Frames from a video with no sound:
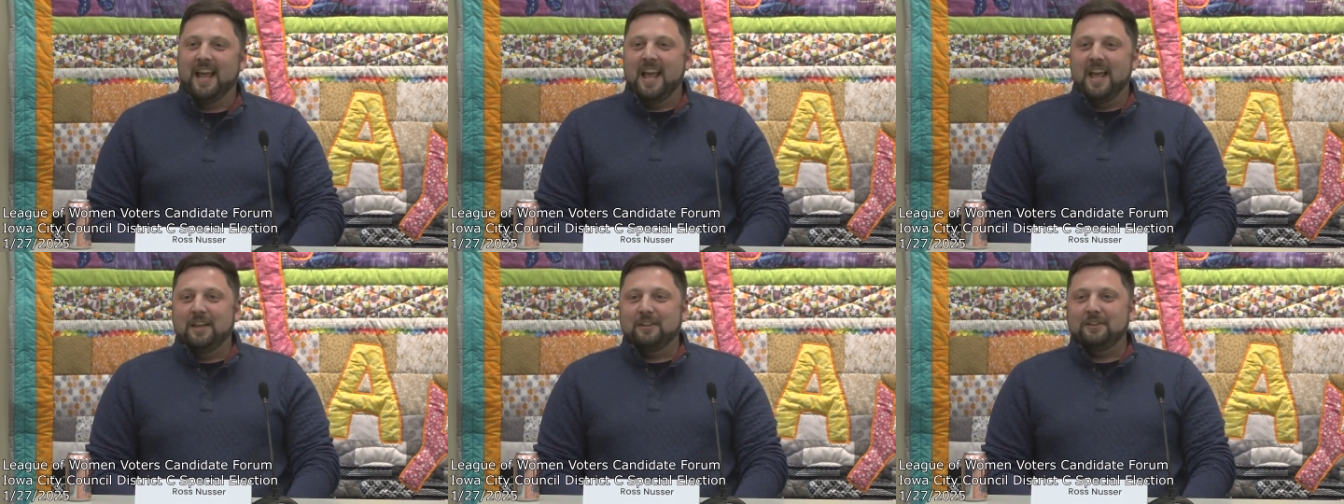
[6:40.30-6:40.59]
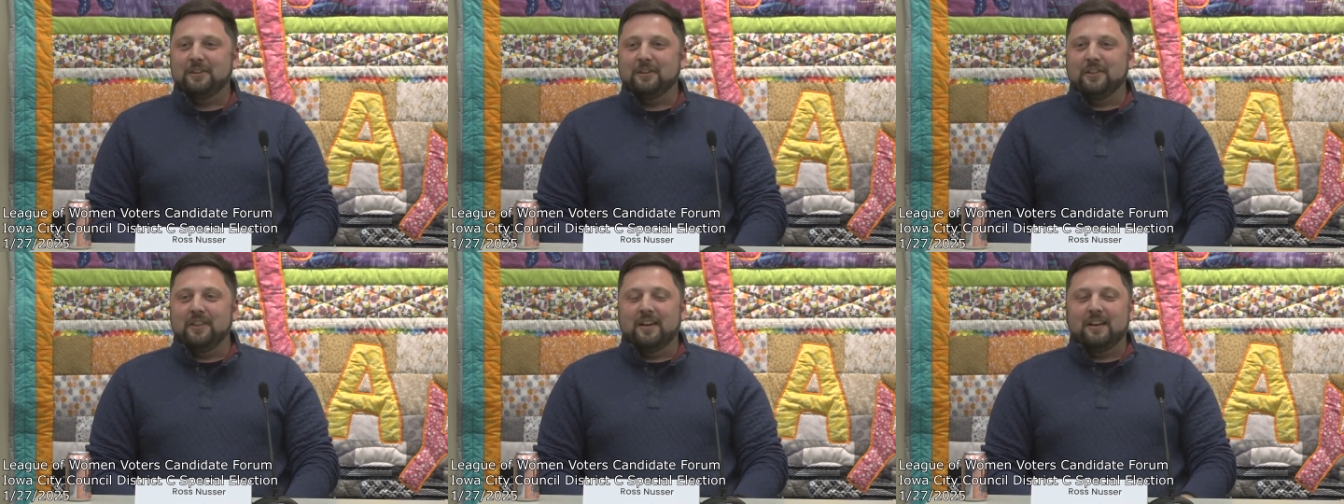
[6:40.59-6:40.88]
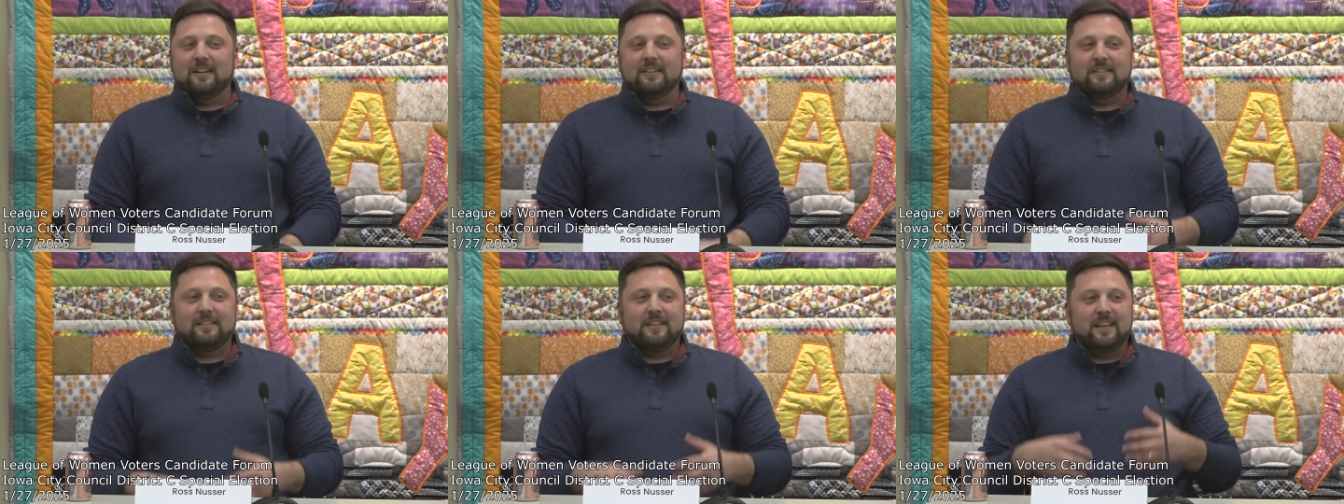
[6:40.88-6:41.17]
So
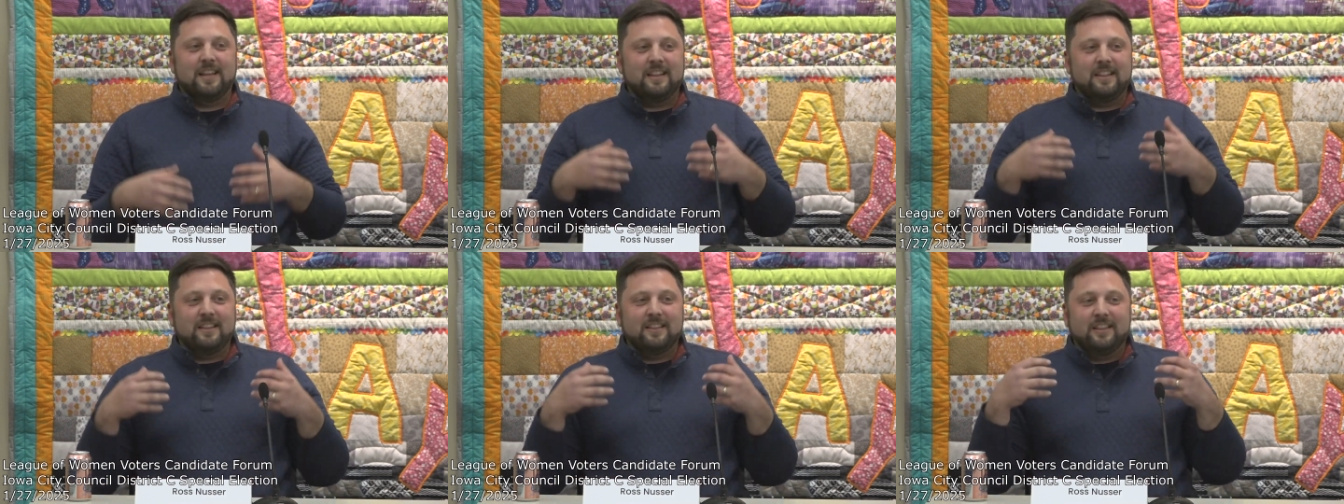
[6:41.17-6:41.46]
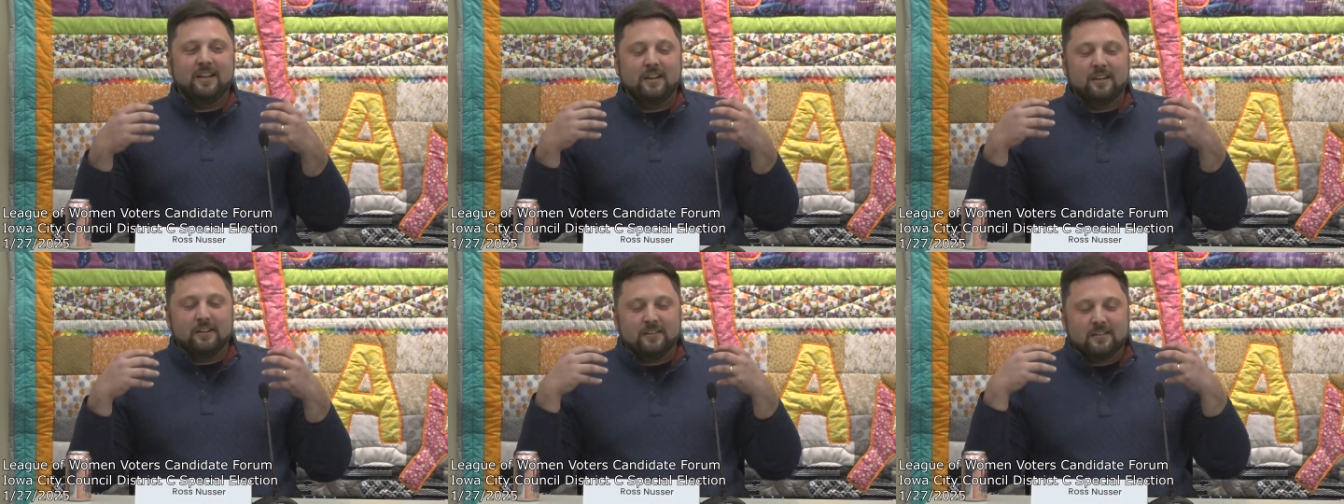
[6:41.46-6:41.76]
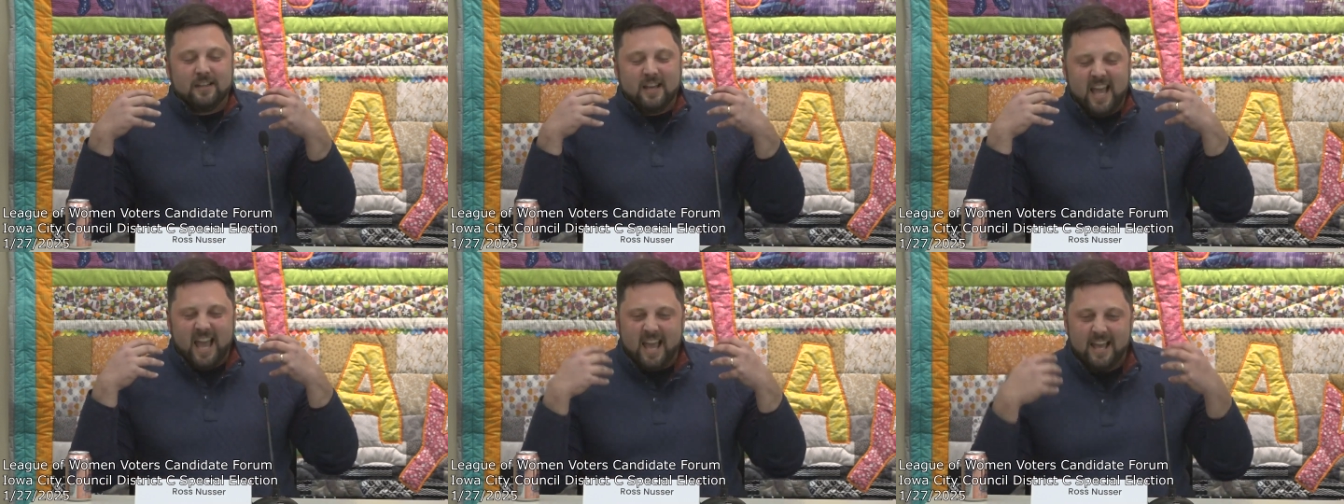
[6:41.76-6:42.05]

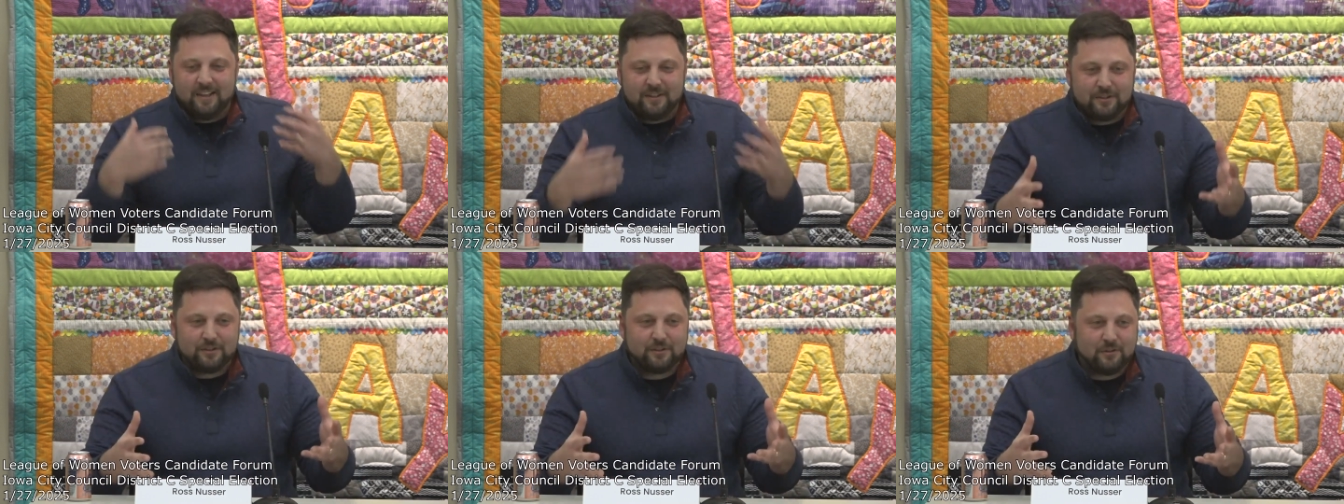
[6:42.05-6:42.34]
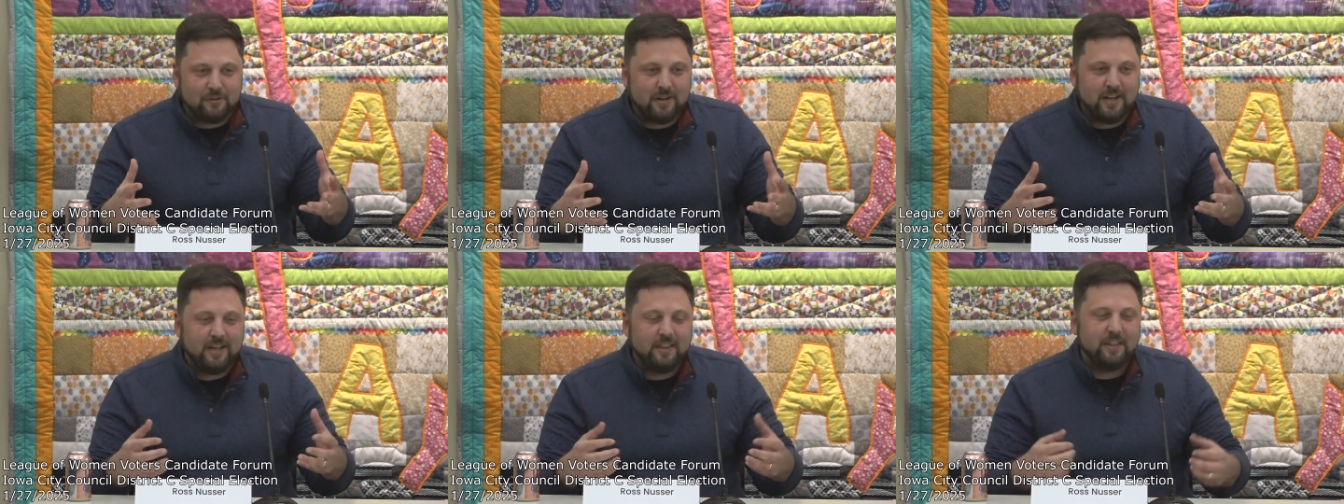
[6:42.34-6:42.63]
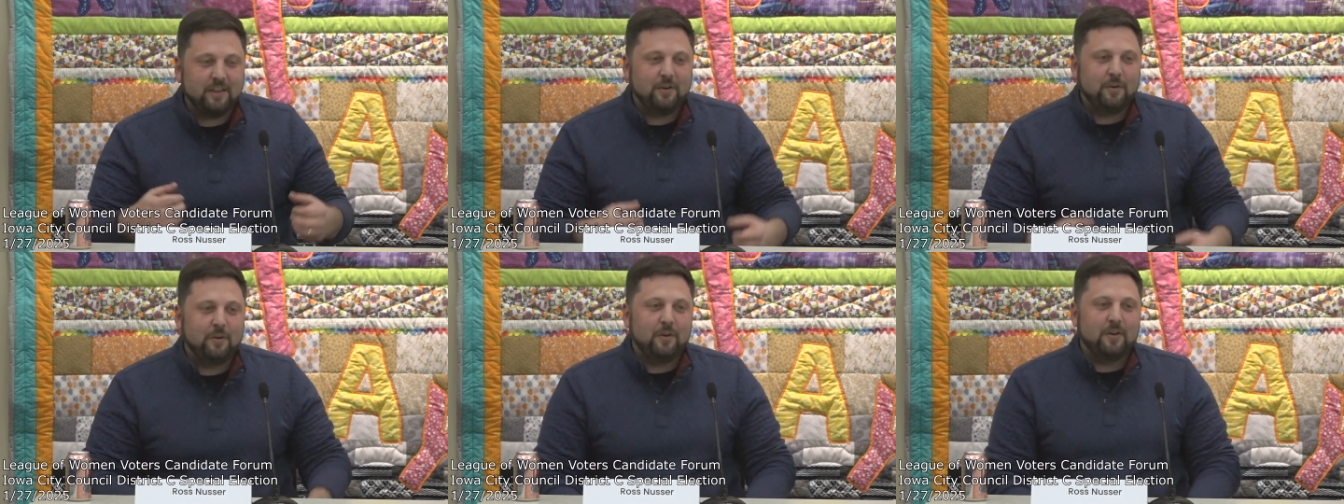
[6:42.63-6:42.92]
there's history
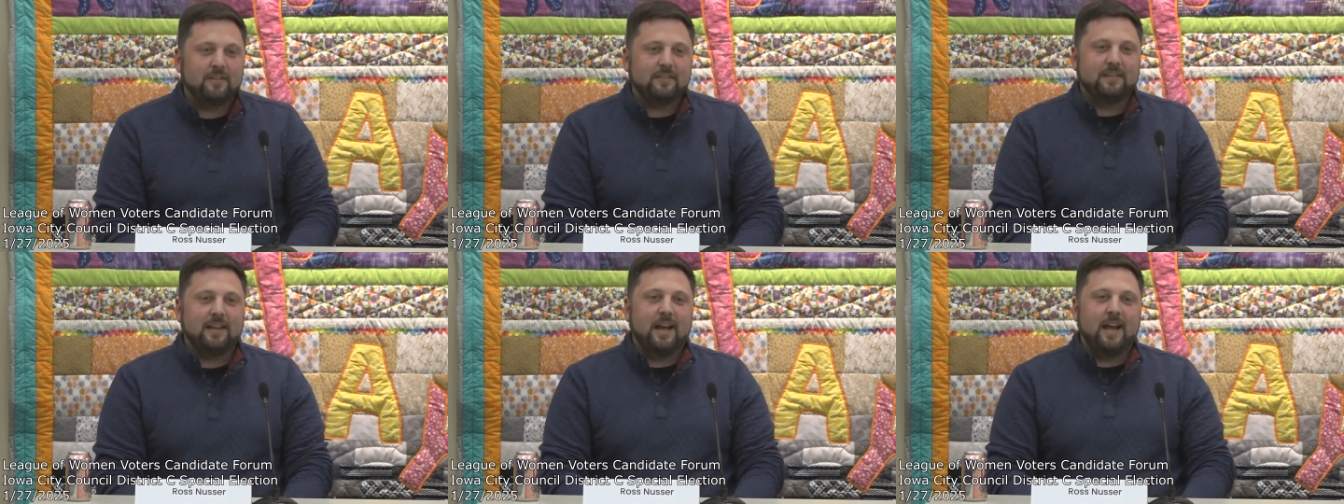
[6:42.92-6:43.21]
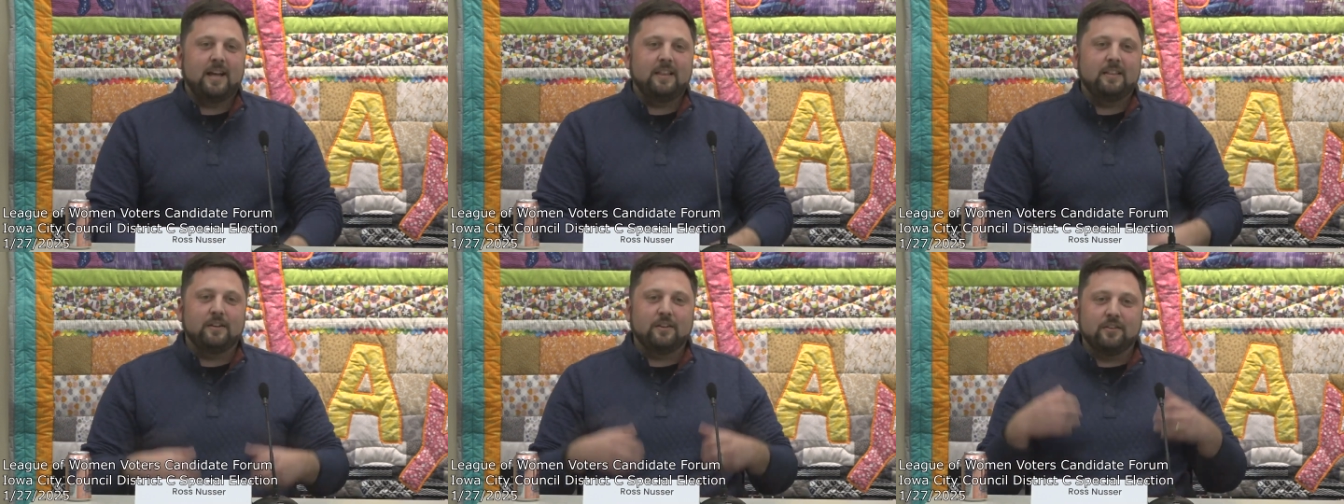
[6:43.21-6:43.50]
in the North Side.